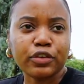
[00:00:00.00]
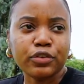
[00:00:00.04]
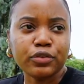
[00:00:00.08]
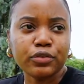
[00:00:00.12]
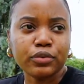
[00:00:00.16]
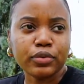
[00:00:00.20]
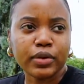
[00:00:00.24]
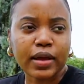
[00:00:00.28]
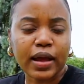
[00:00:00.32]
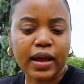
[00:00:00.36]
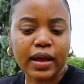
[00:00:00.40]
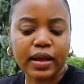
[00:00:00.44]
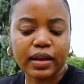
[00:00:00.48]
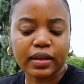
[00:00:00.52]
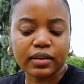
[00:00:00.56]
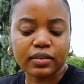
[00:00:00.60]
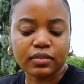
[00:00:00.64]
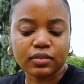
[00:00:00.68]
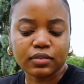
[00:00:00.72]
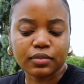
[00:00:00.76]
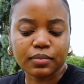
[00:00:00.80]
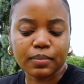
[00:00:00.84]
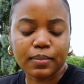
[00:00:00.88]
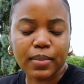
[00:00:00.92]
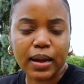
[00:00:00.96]
you
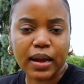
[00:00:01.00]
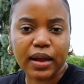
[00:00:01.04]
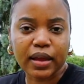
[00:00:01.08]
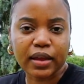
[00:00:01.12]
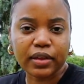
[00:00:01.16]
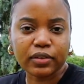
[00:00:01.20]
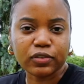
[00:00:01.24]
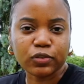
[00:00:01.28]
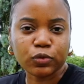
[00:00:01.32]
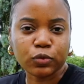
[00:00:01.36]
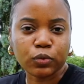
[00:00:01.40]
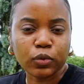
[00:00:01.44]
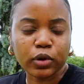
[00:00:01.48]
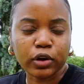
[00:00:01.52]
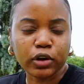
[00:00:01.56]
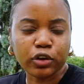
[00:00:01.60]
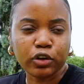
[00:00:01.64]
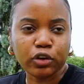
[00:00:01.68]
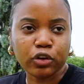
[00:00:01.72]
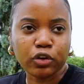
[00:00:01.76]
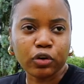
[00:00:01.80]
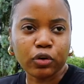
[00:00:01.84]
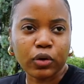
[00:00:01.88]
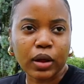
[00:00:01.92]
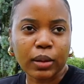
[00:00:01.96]
guys might want
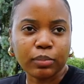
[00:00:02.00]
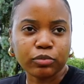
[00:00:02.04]
to know.